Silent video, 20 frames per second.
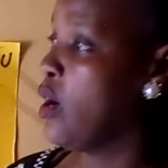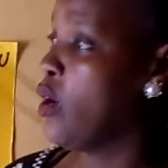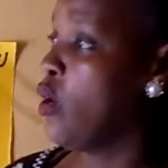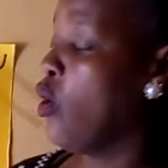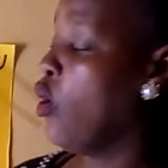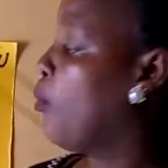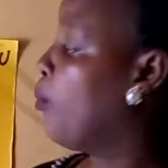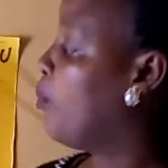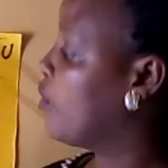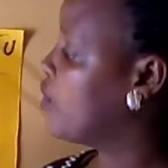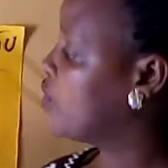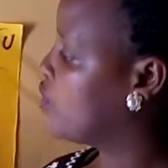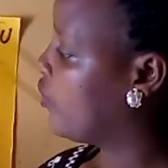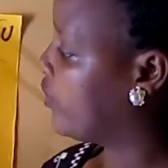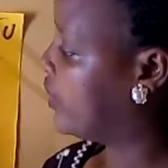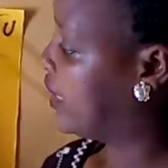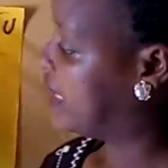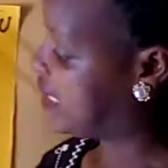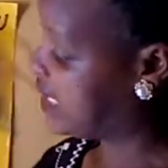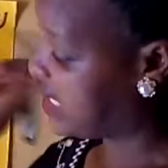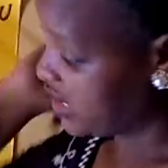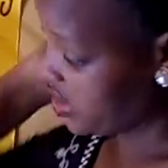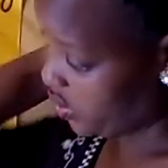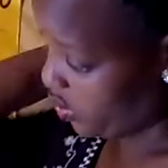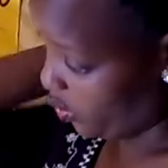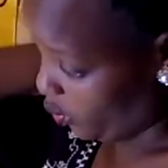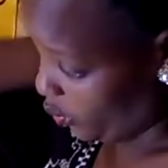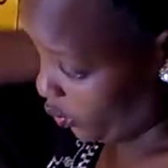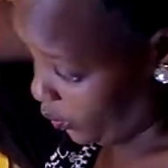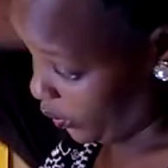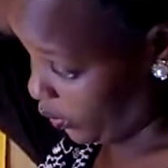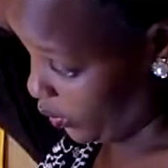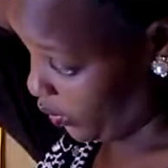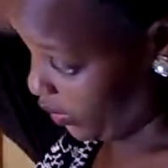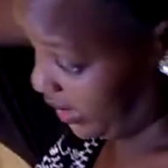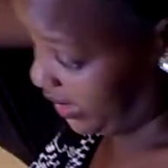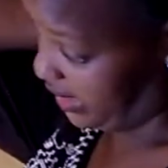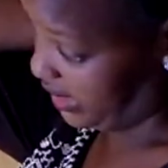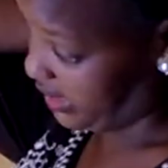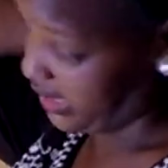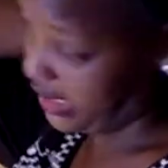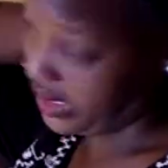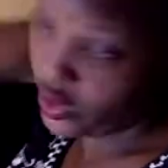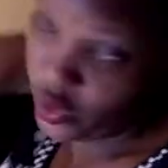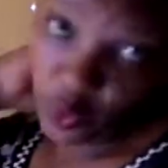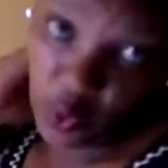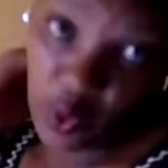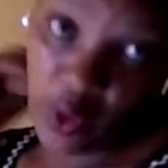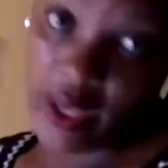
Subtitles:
or most of the title, we call it title,